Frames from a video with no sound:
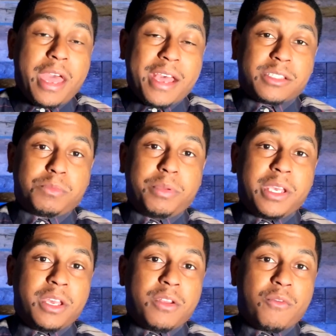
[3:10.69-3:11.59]
has
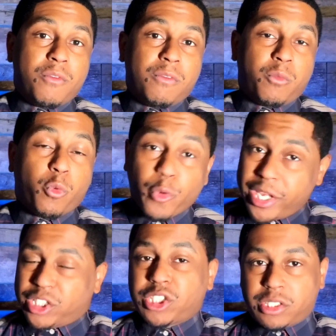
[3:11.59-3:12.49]
been
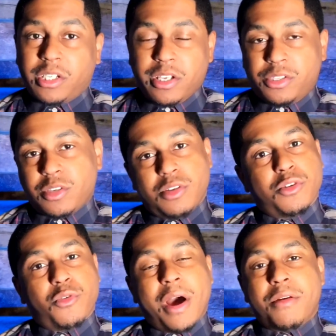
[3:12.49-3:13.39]
rich to
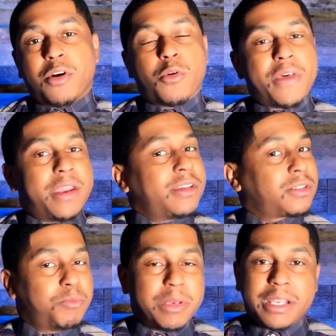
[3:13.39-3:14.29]
you. I know that
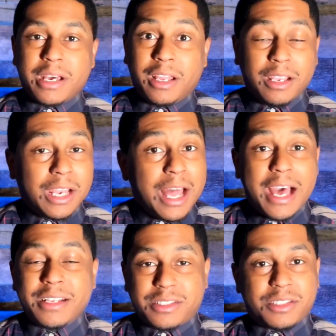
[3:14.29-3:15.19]
it's been a
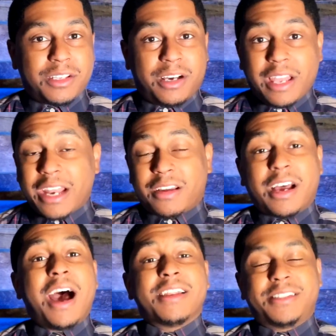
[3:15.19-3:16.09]
lot, a lot
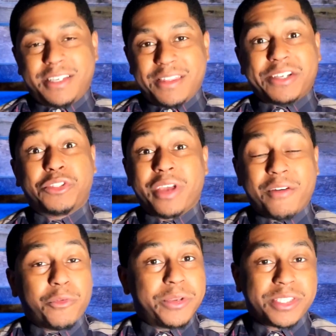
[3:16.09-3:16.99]
of content that
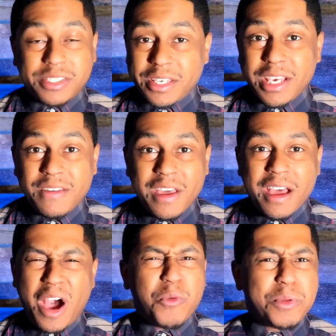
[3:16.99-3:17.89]
you have received.
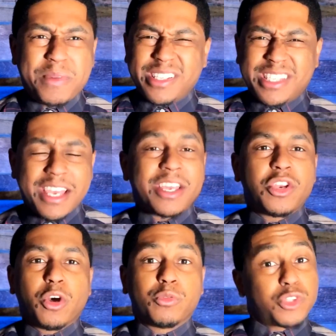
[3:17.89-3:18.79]
I hope you've been
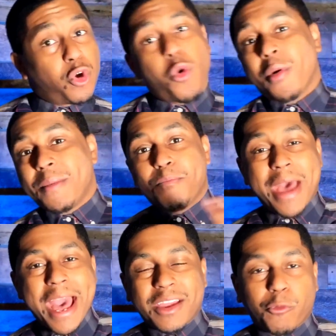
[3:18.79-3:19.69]
taking notes,
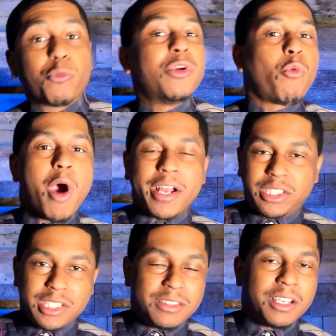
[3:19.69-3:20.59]
going back,
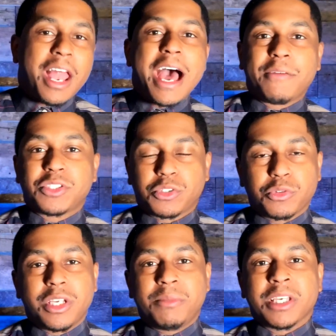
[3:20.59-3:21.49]
rewatching the live
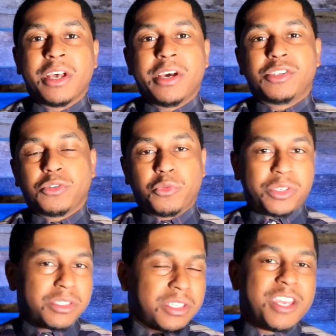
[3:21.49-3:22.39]
streams to
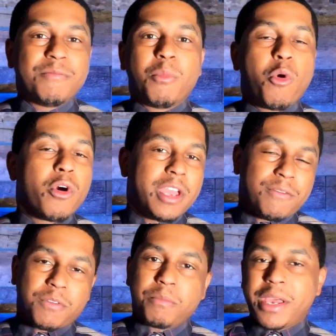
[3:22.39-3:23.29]
receive more
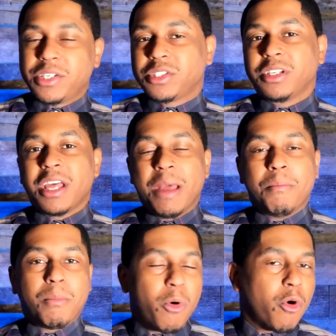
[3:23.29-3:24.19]
information
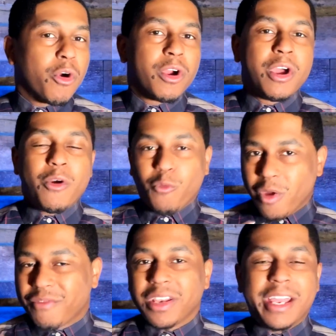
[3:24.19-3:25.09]
and more
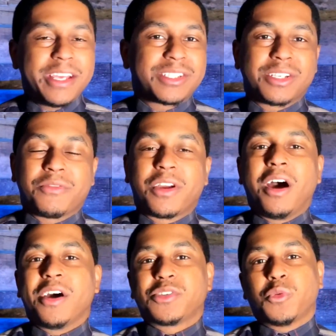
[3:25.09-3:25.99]
revelation of
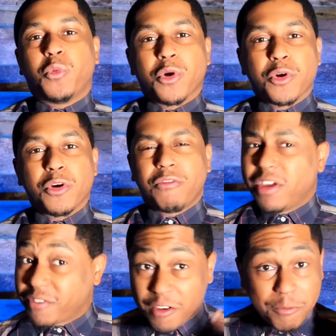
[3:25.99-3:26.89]
God's word.
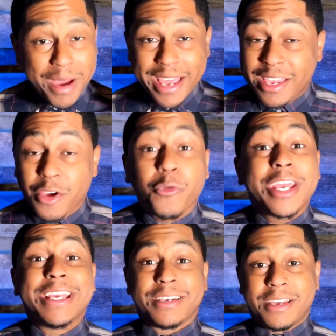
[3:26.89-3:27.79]
Faith coming by
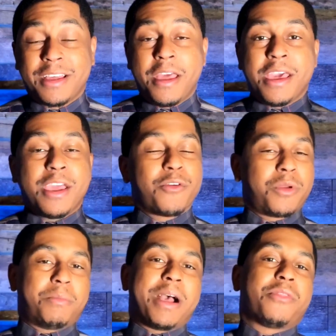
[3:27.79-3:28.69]
hearing,
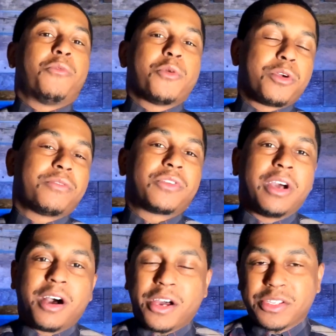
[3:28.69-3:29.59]
hearing by the word
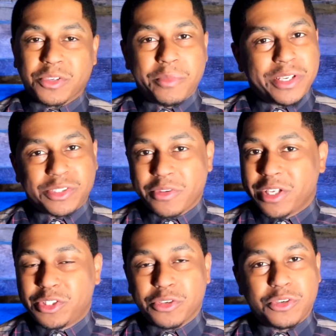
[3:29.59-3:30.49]
of God. So make
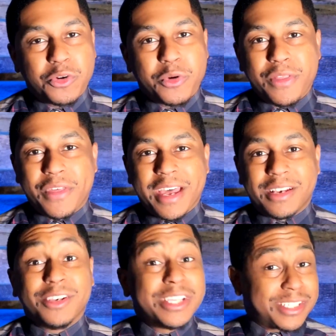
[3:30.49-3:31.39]
sure that you're doing
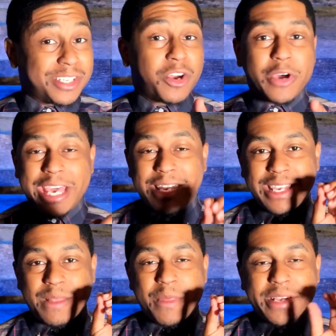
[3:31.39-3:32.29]
that. Listen, go ahead
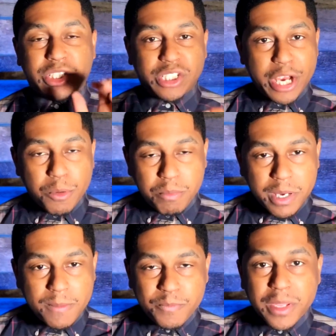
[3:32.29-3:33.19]
and hit that share
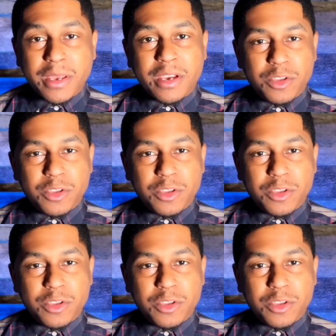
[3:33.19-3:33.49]
button.